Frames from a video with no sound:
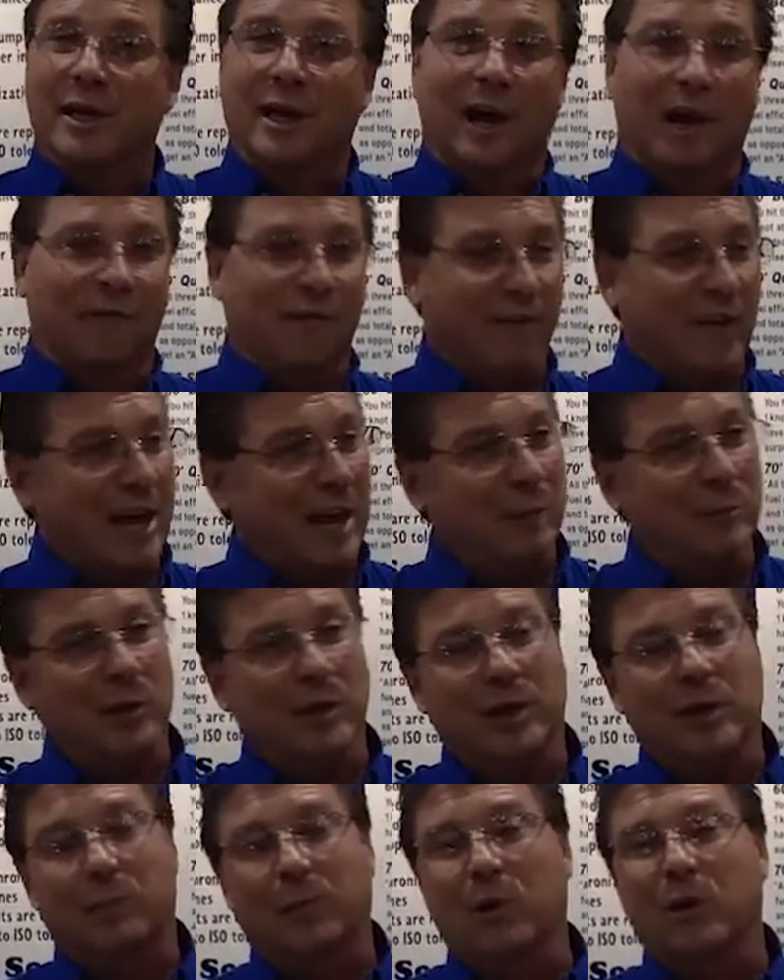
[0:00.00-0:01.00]
a
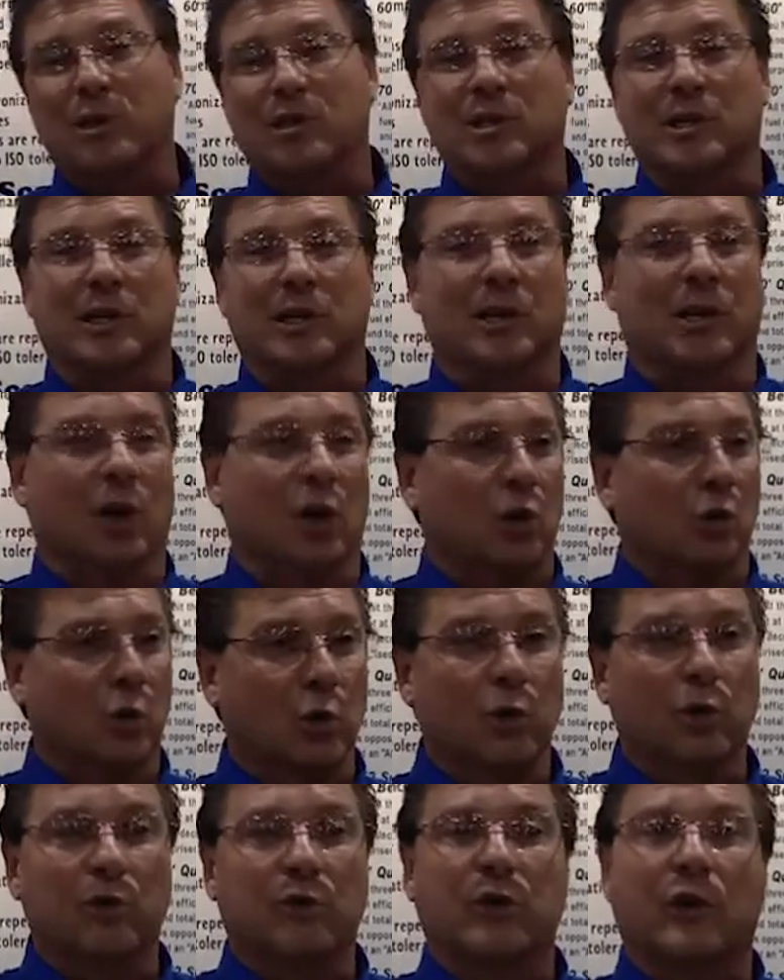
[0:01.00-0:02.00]
family person, a
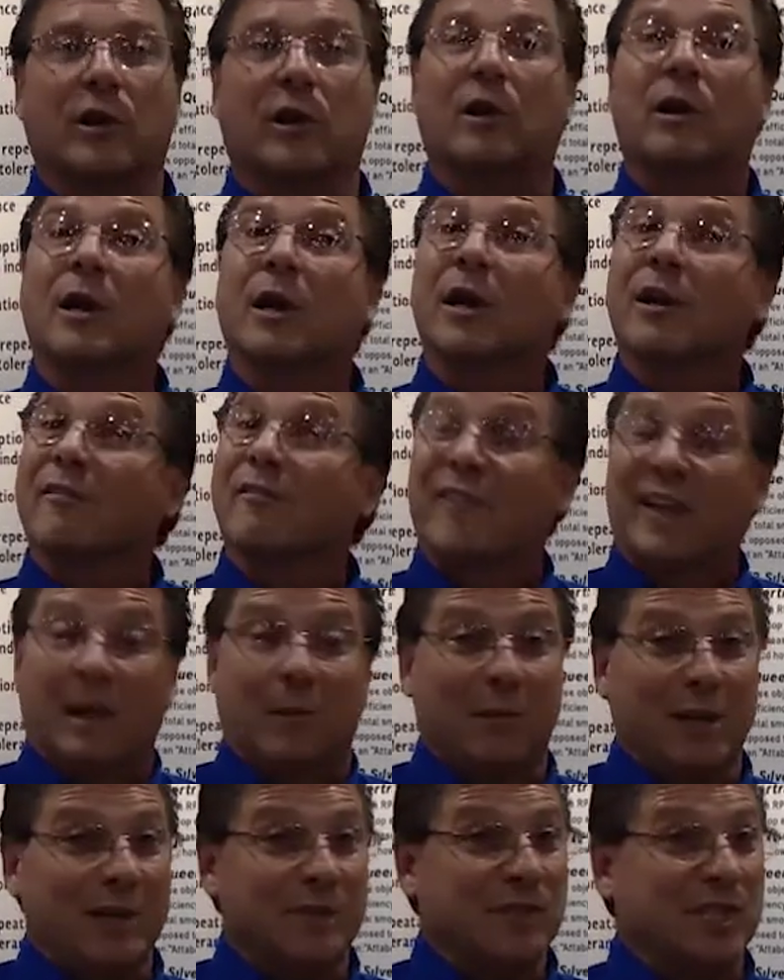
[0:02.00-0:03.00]
cruiser,
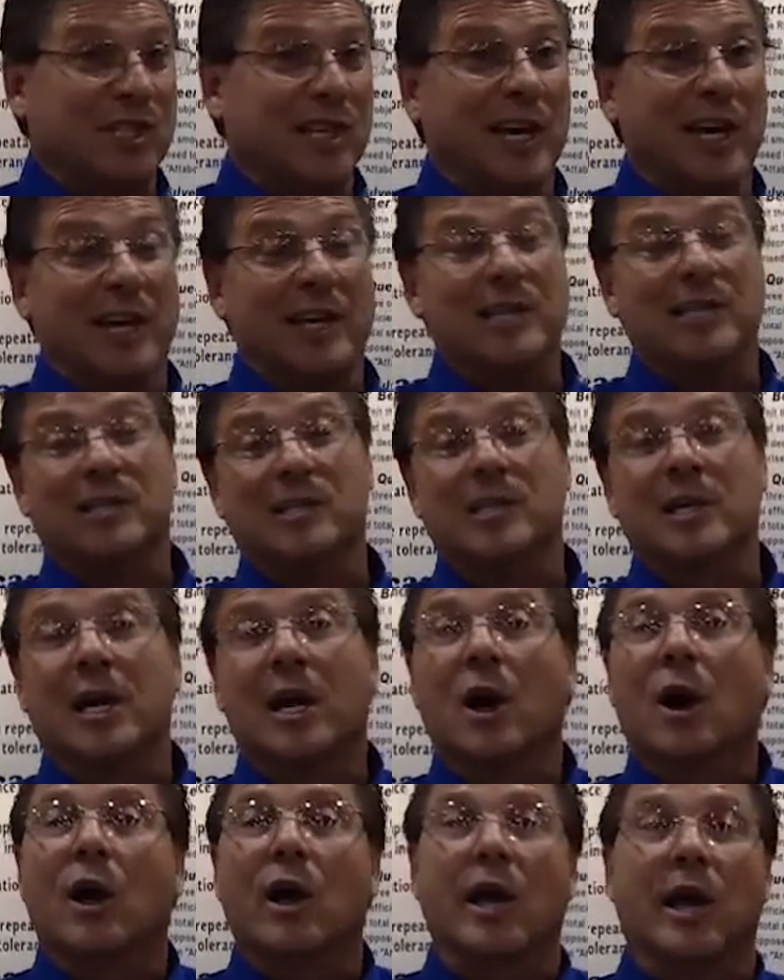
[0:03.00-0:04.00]
family of six,
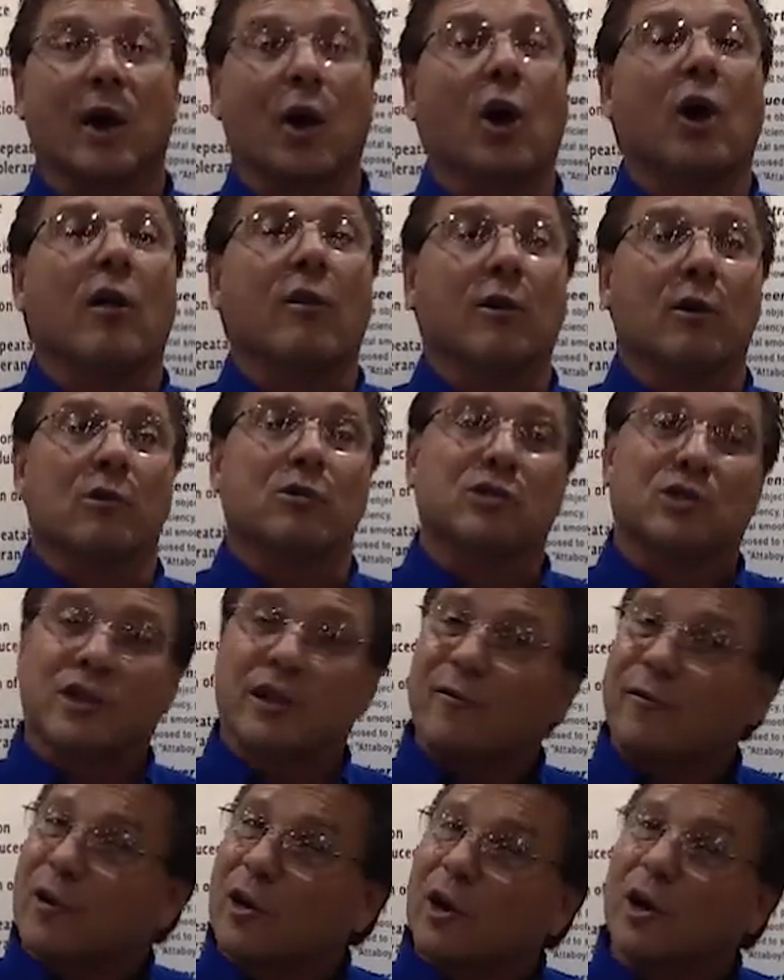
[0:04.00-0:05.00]
all those
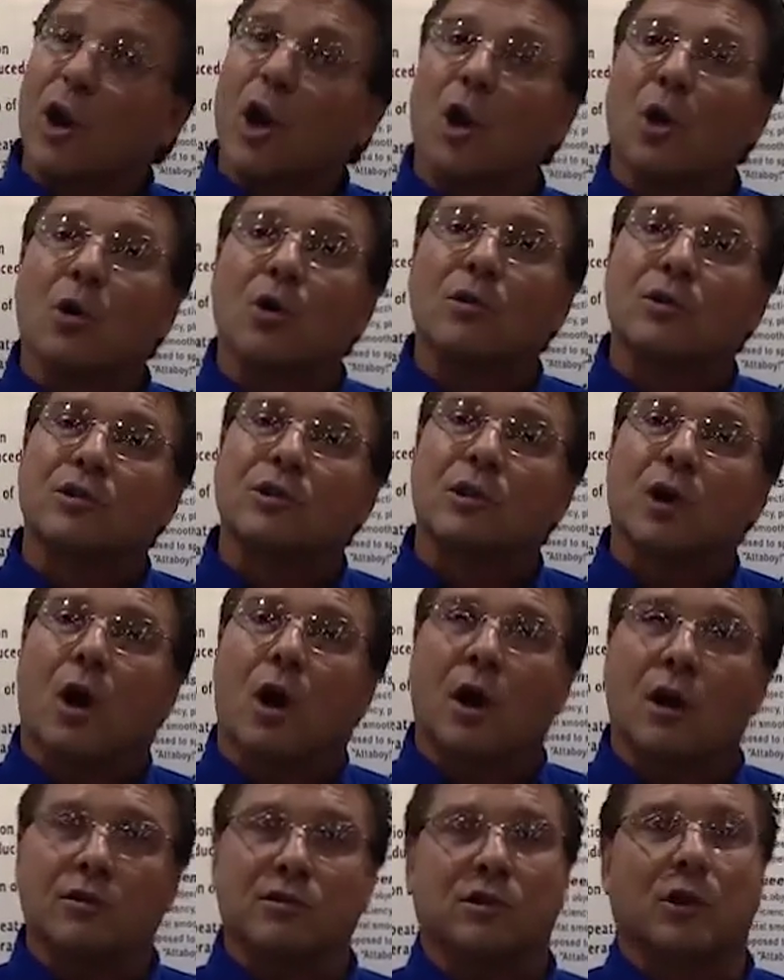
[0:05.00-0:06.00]
different loads
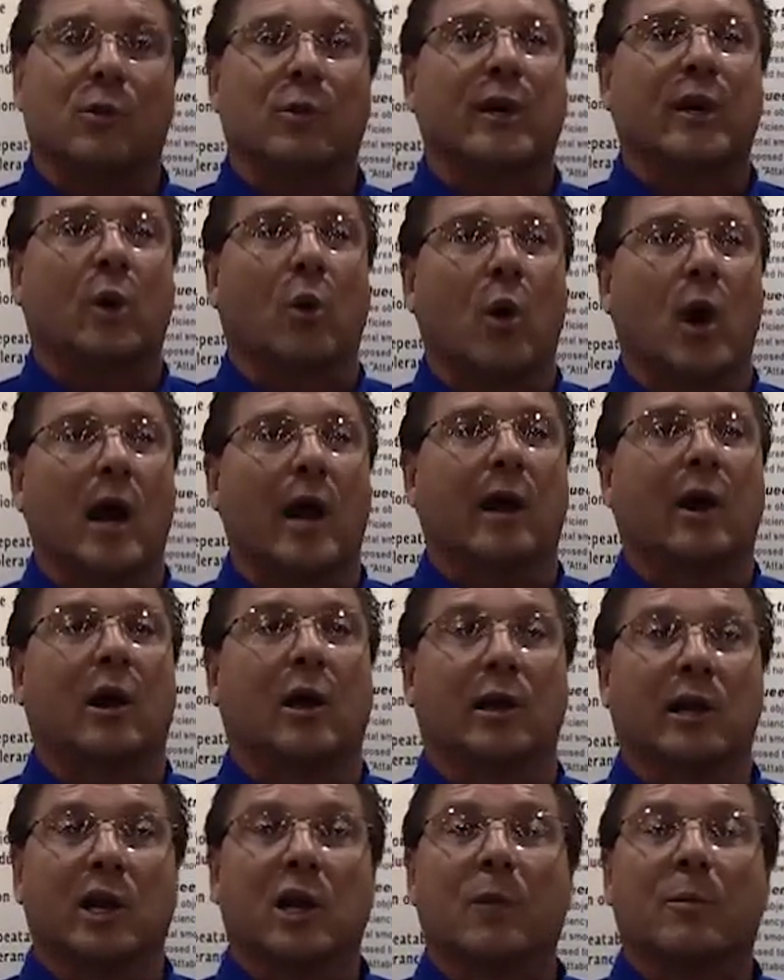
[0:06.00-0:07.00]
also require
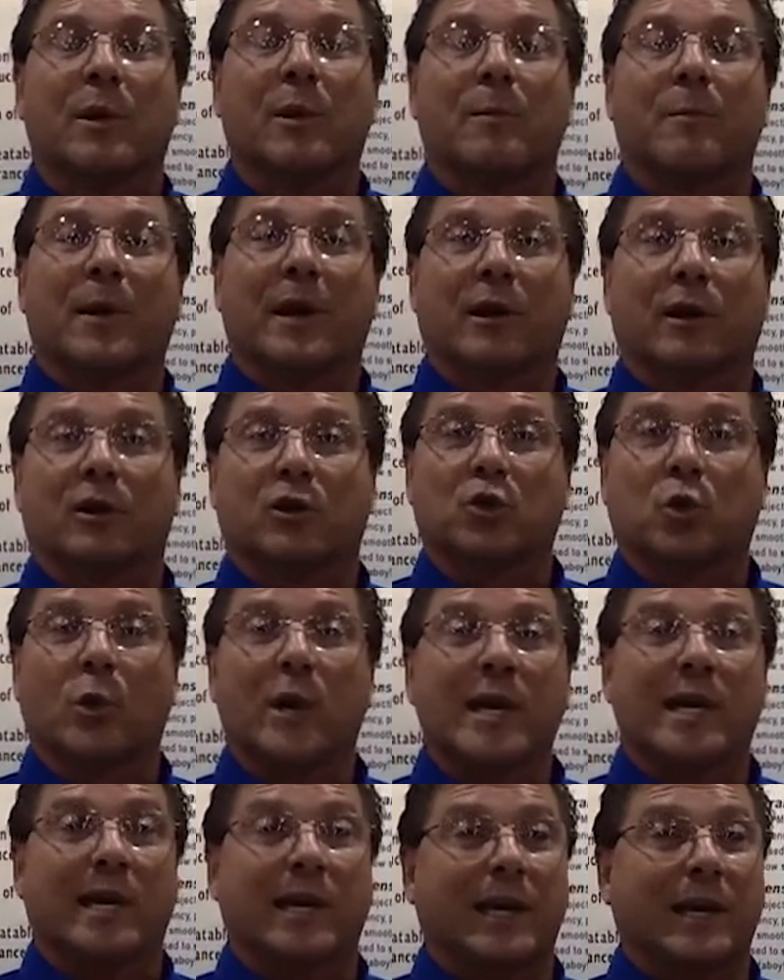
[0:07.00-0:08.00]
a little bit better
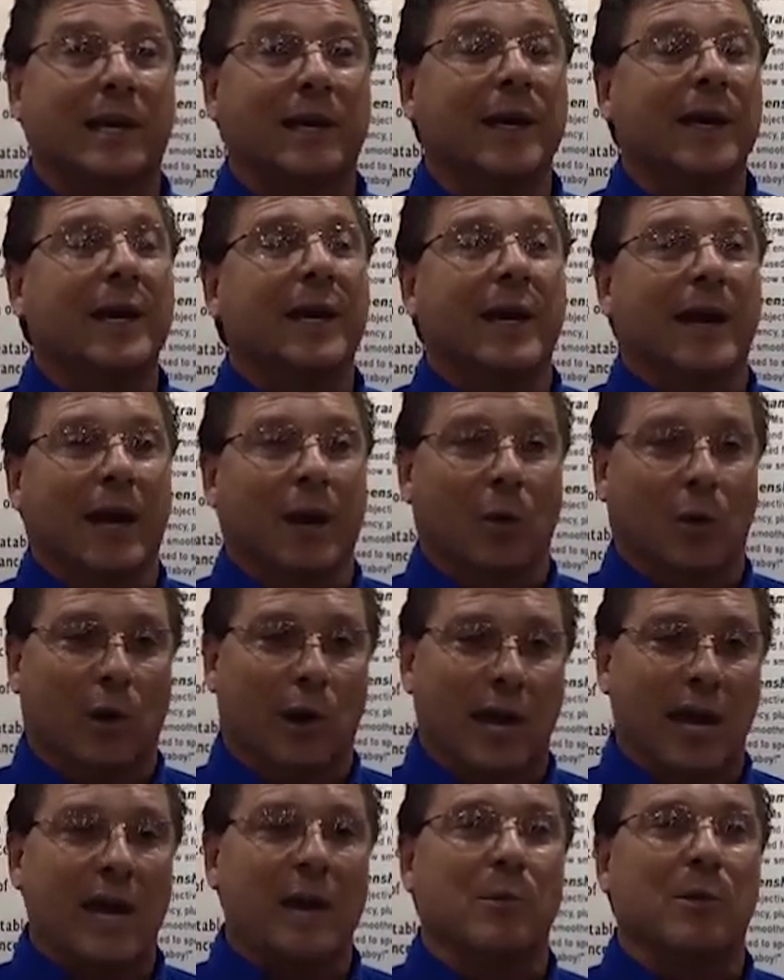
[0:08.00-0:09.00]
tweaking, and
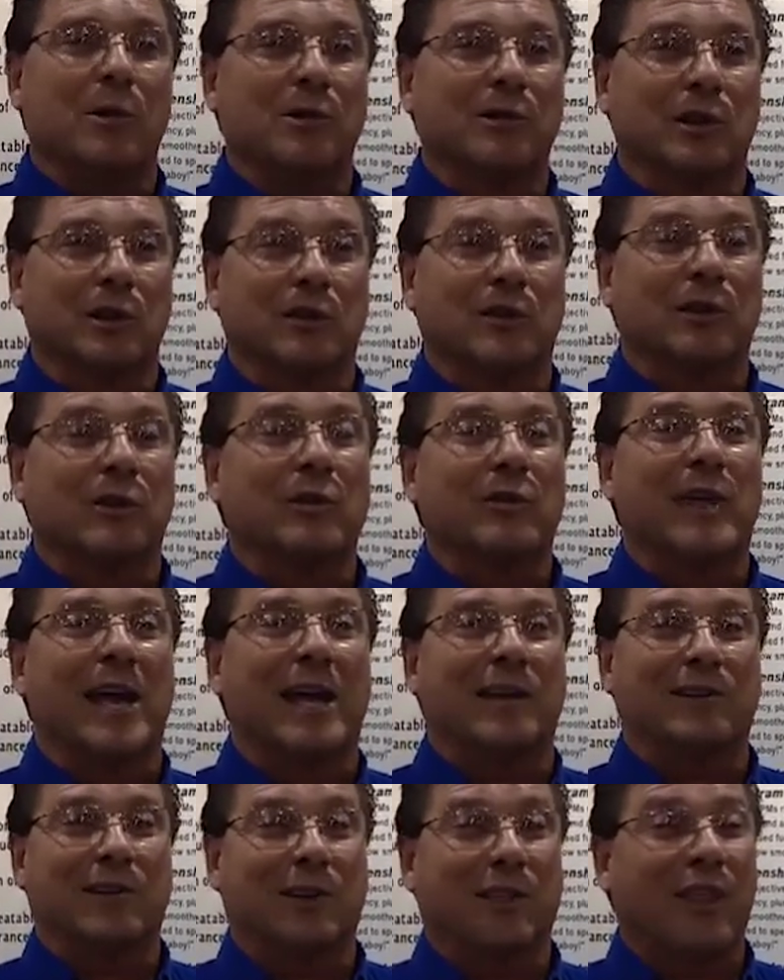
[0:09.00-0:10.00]
we're able to do
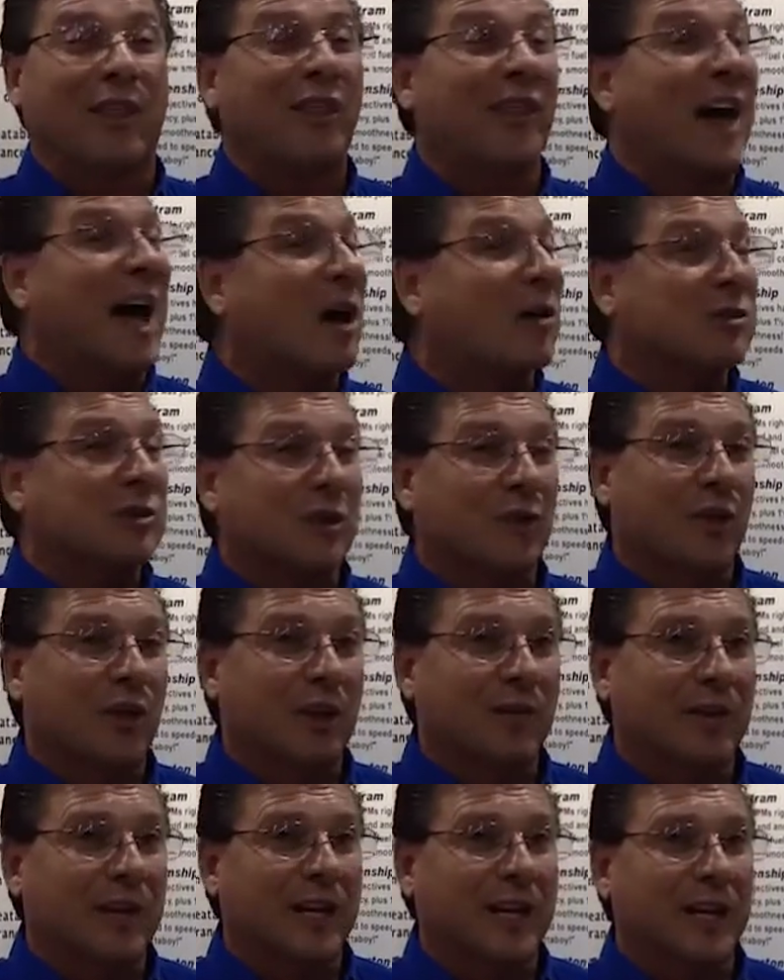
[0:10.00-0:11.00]
that to the thousandth
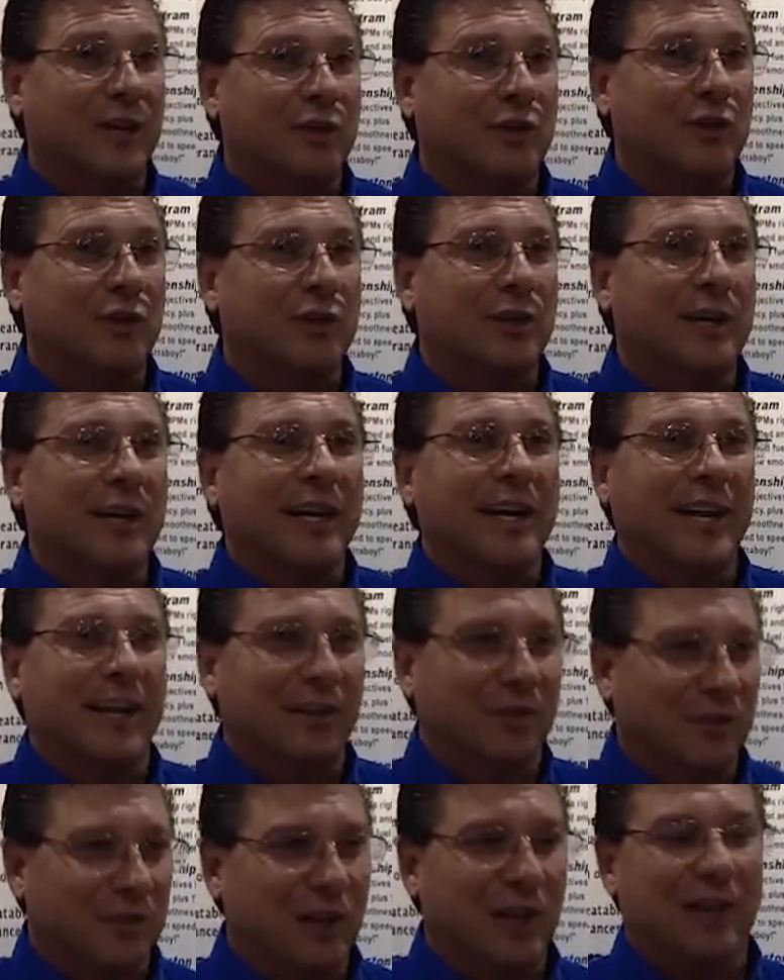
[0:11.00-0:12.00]
of an inch
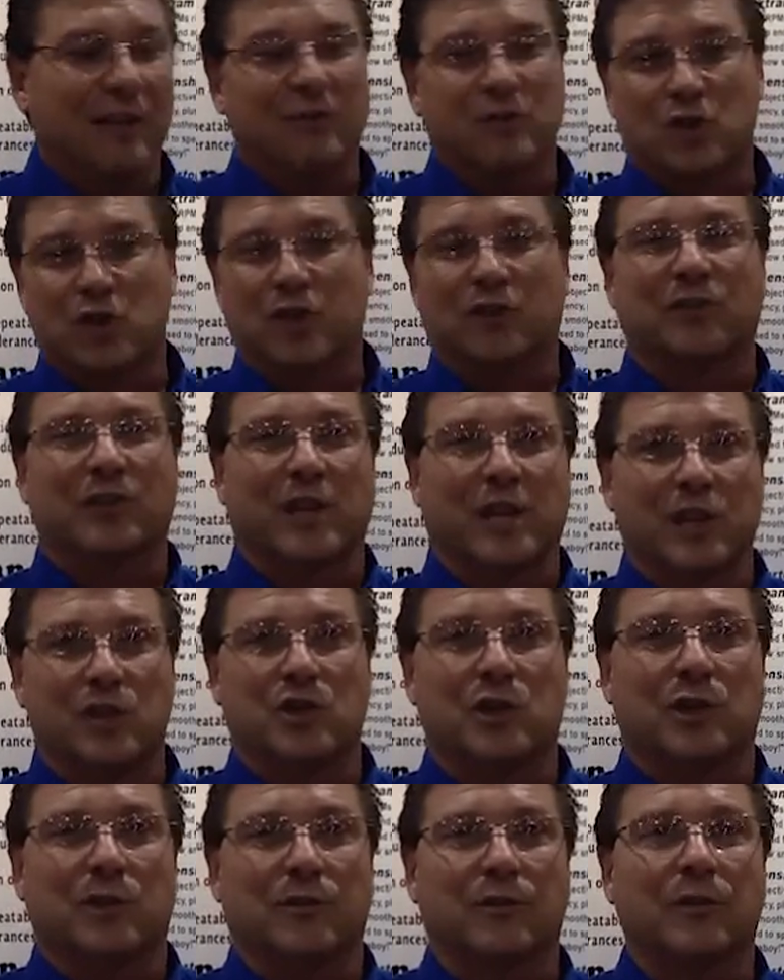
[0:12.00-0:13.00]
instead of just inches.